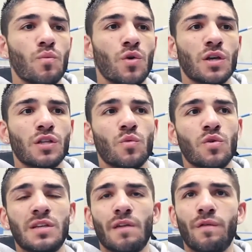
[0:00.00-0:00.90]
working
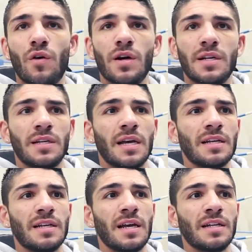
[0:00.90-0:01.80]
towards that fight,
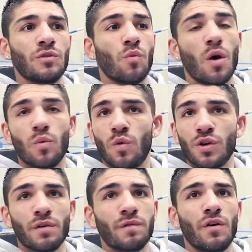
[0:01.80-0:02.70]
and Dwight would
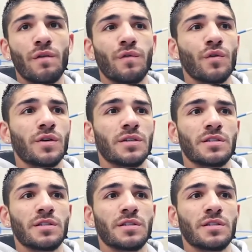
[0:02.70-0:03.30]
want you to fight for it.